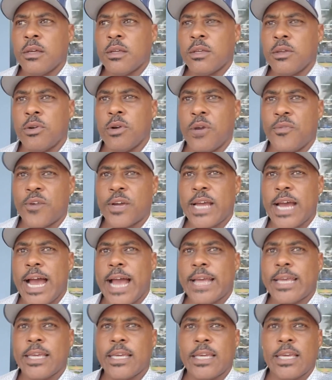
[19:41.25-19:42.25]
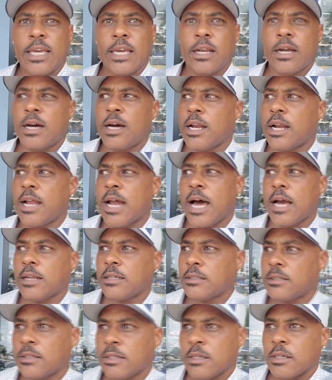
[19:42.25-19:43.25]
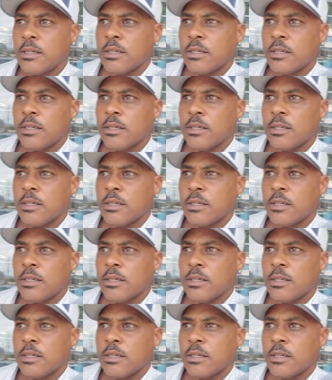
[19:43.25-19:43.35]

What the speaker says: If a guy can get $100,